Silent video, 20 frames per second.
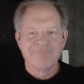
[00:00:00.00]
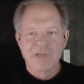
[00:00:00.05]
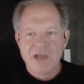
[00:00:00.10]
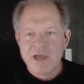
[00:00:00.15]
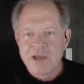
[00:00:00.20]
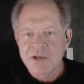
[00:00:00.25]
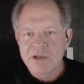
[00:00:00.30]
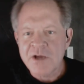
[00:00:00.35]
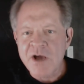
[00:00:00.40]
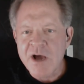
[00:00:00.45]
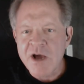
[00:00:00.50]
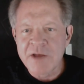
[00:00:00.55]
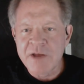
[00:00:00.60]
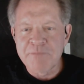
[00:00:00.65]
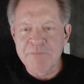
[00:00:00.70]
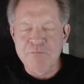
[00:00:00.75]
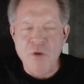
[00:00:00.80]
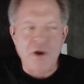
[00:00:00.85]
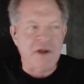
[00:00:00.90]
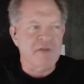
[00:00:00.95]

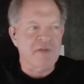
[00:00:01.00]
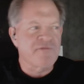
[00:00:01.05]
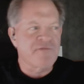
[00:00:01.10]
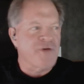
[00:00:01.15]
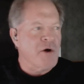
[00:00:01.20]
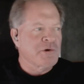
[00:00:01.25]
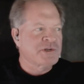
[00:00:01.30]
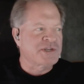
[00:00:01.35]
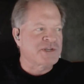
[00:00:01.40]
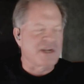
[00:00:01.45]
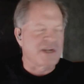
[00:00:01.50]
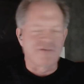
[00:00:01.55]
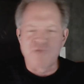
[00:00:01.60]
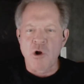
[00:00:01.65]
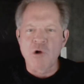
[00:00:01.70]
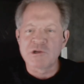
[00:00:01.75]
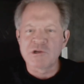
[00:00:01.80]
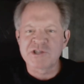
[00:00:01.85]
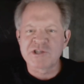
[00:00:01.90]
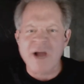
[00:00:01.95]
Good morning, folks. Steve
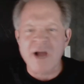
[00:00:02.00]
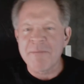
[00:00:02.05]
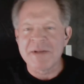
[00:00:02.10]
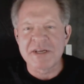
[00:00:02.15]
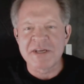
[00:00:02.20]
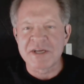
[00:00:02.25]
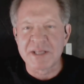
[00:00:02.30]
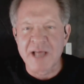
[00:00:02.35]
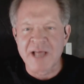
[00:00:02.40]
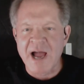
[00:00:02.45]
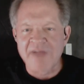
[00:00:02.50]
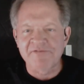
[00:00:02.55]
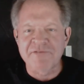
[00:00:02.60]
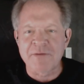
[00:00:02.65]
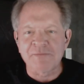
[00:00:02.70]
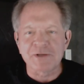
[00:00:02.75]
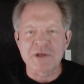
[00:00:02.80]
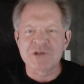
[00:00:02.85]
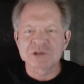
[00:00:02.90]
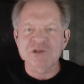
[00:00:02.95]
Rhodes coming to you live
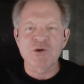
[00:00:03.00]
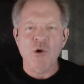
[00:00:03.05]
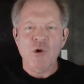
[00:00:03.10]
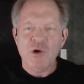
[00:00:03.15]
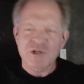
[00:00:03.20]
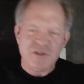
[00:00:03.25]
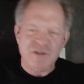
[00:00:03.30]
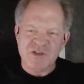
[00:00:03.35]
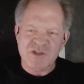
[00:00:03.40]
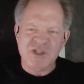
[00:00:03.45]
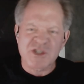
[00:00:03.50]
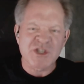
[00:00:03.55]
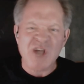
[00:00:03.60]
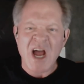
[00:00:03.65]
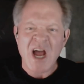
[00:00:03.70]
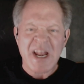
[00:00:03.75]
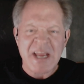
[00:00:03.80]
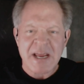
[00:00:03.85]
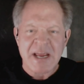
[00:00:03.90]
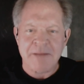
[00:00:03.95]
from the shores of
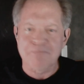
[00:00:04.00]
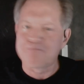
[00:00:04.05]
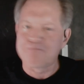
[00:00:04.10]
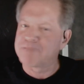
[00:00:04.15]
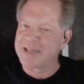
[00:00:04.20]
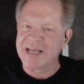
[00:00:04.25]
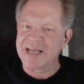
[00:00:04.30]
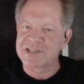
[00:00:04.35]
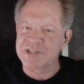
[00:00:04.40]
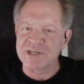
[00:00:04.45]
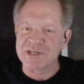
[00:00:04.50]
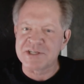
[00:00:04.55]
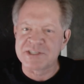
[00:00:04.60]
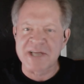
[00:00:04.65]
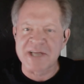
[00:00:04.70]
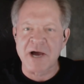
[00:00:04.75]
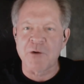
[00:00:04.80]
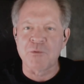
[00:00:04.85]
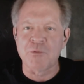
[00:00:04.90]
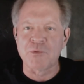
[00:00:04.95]
sunny and pleasant
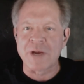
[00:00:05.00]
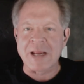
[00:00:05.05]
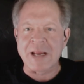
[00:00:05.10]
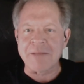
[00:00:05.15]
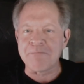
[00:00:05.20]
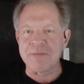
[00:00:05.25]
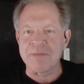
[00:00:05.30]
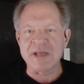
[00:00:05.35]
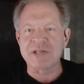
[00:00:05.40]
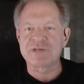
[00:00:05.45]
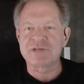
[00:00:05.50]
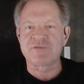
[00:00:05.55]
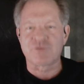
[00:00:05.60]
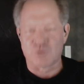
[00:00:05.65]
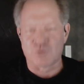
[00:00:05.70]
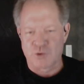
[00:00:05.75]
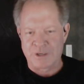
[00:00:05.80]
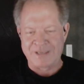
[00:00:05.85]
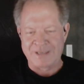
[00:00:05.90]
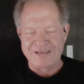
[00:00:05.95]
Delray Beach,
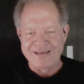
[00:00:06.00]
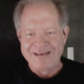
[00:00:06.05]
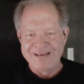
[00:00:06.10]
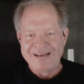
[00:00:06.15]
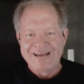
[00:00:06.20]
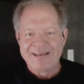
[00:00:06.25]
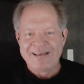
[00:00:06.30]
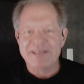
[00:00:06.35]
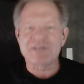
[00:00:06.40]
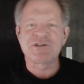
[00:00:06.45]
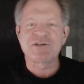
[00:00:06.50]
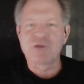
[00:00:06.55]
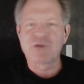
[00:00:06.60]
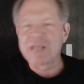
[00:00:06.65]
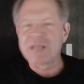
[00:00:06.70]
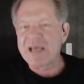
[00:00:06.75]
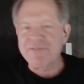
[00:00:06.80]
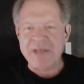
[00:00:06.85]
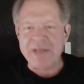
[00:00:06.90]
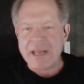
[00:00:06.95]
Florida. This is your
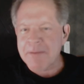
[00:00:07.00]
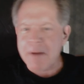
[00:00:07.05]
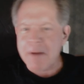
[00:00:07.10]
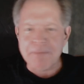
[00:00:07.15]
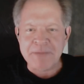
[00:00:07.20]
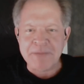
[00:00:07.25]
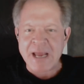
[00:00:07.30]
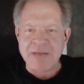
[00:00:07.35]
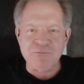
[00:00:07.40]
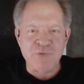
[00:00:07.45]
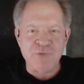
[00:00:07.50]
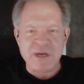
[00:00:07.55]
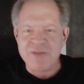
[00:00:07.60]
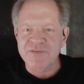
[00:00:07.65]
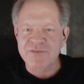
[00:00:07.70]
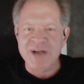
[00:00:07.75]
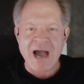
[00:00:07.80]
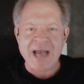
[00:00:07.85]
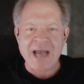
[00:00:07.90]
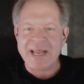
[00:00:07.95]
11 a.m. update, and we've
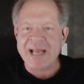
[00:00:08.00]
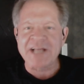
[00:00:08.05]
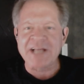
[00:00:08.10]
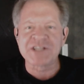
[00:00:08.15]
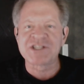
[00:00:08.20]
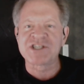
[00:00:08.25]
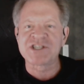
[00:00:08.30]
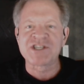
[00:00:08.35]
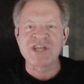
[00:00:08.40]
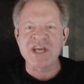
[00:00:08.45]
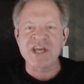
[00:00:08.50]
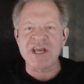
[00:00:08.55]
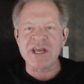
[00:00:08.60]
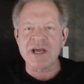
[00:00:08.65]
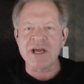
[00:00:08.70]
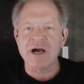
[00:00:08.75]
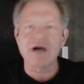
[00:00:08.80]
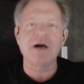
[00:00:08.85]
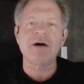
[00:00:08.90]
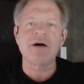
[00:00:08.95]
got a sea
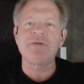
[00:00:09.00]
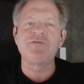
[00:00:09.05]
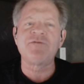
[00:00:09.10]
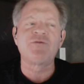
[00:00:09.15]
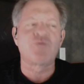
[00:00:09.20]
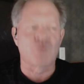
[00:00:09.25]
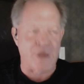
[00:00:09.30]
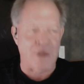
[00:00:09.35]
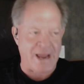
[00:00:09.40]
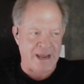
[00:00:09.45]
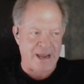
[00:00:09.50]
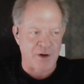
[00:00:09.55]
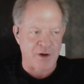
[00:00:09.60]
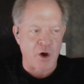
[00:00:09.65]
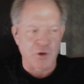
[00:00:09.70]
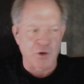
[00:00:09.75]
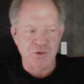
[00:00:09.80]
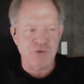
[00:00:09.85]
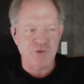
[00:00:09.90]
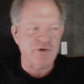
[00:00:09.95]
of red.
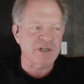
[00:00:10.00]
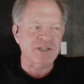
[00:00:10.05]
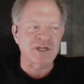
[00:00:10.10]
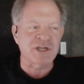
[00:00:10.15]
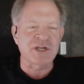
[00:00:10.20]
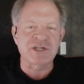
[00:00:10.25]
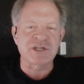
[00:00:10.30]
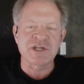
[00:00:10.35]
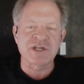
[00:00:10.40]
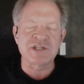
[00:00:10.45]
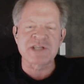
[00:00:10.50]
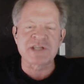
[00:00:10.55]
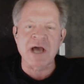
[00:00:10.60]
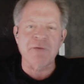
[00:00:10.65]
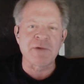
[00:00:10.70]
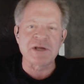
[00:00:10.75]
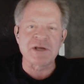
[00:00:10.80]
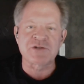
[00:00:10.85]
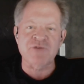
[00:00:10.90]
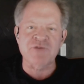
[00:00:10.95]
All the U.S. indices that
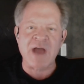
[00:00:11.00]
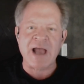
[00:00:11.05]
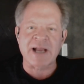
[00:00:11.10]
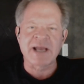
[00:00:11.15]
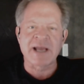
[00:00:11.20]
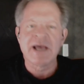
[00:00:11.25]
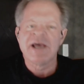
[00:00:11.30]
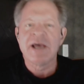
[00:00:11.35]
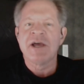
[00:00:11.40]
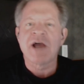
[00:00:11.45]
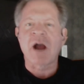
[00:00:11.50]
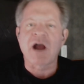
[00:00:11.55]
we track are